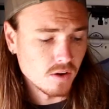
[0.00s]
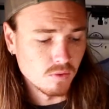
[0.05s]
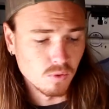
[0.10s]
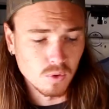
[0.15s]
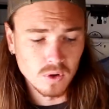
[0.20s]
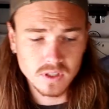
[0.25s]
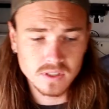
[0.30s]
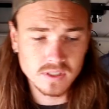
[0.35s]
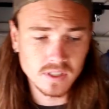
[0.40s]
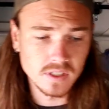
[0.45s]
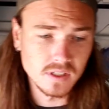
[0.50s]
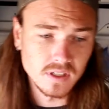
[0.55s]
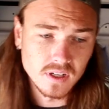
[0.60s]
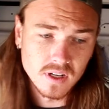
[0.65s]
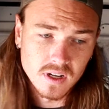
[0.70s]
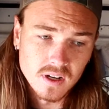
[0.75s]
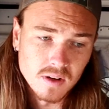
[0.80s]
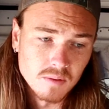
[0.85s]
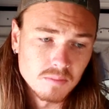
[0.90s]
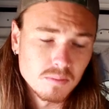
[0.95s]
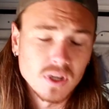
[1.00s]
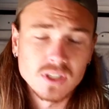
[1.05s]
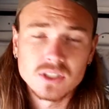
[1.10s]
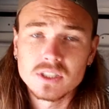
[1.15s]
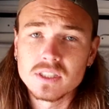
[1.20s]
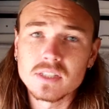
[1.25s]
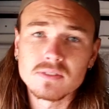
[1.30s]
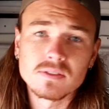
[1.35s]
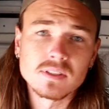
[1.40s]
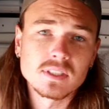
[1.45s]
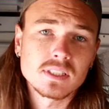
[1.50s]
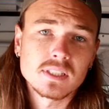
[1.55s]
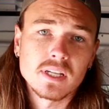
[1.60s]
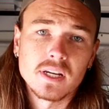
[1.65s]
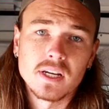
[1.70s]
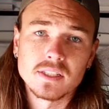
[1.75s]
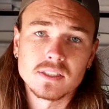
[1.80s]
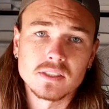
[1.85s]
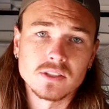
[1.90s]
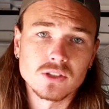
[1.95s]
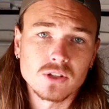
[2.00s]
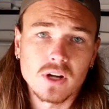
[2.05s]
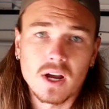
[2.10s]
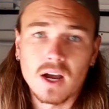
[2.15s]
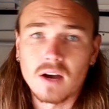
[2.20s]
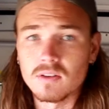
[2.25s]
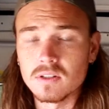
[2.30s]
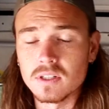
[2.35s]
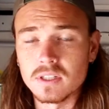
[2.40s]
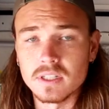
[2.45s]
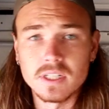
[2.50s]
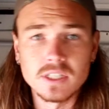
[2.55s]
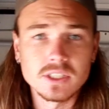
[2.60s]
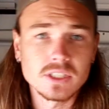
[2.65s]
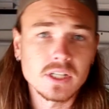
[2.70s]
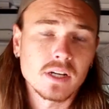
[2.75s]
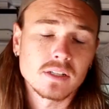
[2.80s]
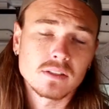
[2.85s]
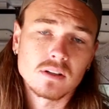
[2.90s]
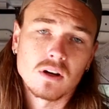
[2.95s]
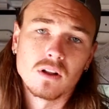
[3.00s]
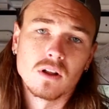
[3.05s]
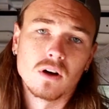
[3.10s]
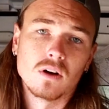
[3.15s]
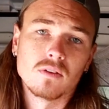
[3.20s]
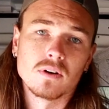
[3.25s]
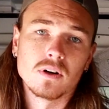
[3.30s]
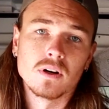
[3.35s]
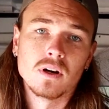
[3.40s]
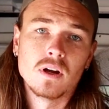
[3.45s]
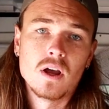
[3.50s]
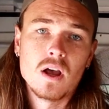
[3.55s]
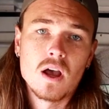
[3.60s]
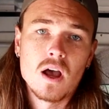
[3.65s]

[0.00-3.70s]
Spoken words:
I've worked in a bunch of different states and traveled and hitchhiked all over.